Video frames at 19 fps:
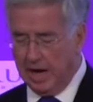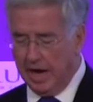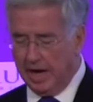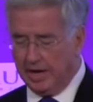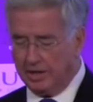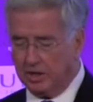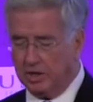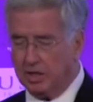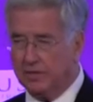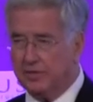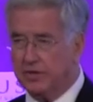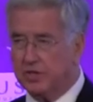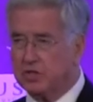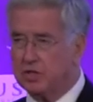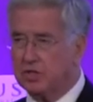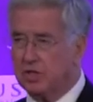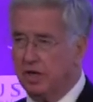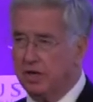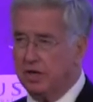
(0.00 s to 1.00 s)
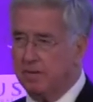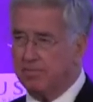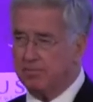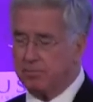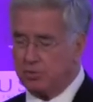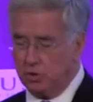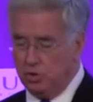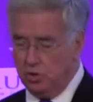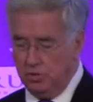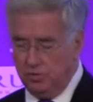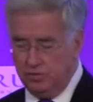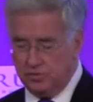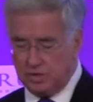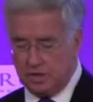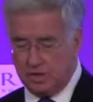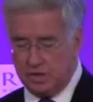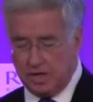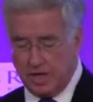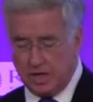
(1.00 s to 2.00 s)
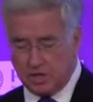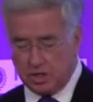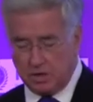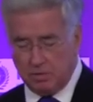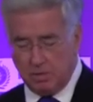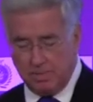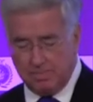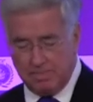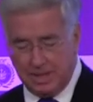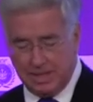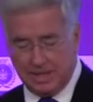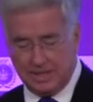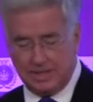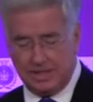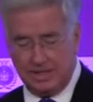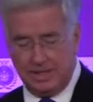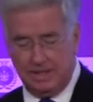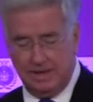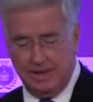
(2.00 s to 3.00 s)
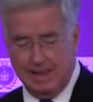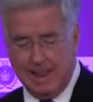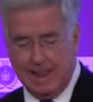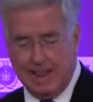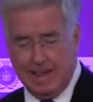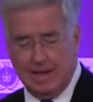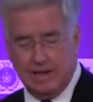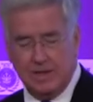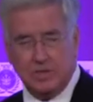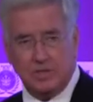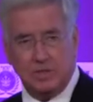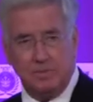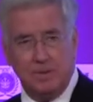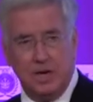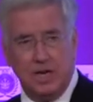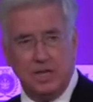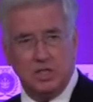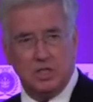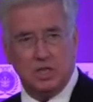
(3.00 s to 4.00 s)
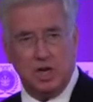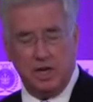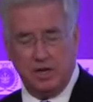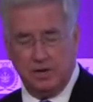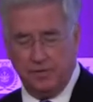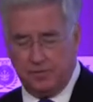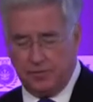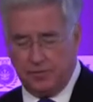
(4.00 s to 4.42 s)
and give us an improved NATO ability to maintain